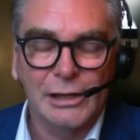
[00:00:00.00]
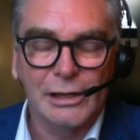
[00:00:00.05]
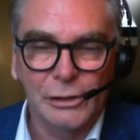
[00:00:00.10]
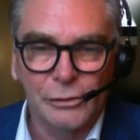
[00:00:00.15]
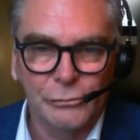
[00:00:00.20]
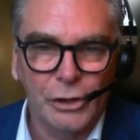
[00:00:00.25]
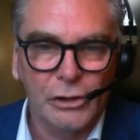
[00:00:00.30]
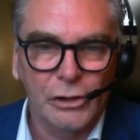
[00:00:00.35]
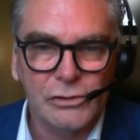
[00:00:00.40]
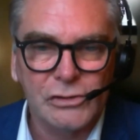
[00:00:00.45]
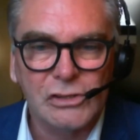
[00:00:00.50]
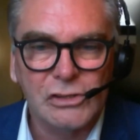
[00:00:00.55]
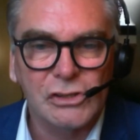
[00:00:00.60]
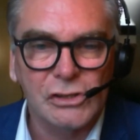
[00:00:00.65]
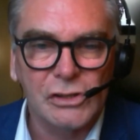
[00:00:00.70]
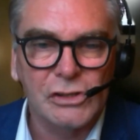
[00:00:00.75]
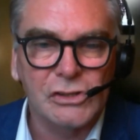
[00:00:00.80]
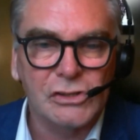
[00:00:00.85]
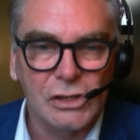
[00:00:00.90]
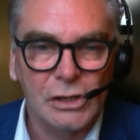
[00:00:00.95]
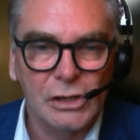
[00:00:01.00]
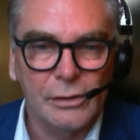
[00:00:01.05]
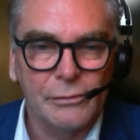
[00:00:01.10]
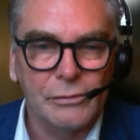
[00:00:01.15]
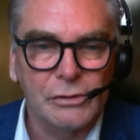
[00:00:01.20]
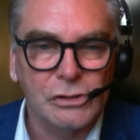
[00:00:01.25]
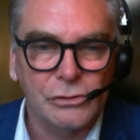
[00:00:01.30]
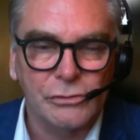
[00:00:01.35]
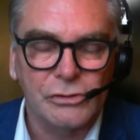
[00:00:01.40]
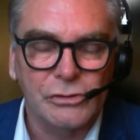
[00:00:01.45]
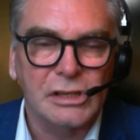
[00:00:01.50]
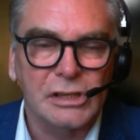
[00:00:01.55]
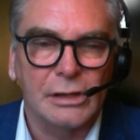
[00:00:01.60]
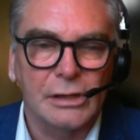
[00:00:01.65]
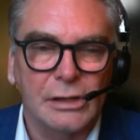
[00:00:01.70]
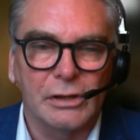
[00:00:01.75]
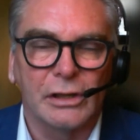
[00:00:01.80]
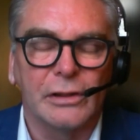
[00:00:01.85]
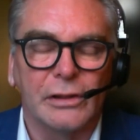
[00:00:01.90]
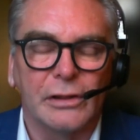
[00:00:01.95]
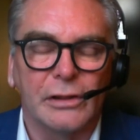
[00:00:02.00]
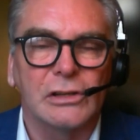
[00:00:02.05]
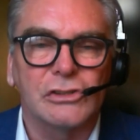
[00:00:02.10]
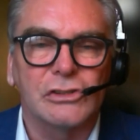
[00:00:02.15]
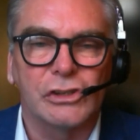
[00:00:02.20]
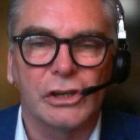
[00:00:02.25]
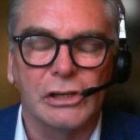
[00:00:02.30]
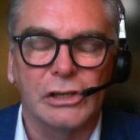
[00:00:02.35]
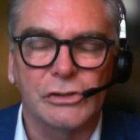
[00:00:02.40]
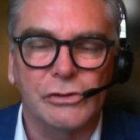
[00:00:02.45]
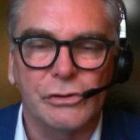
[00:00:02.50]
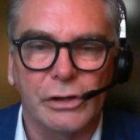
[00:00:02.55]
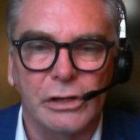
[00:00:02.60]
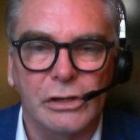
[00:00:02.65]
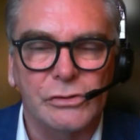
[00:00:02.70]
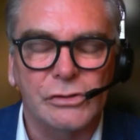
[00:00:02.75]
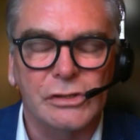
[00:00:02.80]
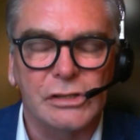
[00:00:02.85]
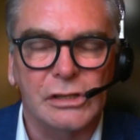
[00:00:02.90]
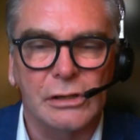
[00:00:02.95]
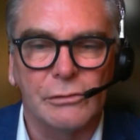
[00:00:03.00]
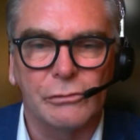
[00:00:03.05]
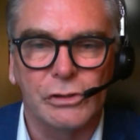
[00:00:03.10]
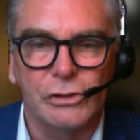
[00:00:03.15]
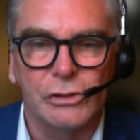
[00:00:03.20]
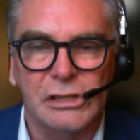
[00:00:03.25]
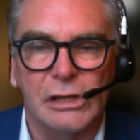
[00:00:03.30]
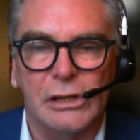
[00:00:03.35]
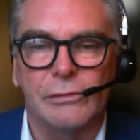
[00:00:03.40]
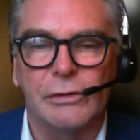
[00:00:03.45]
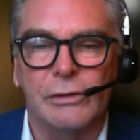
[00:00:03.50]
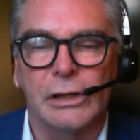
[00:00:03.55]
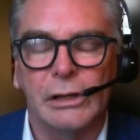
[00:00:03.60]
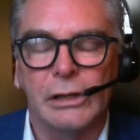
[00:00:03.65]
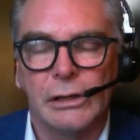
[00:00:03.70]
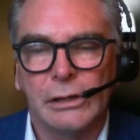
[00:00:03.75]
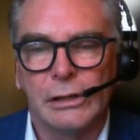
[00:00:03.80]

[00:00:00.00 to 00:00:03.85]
an advantage in the service you're receiving and the exchange rate you're receiving.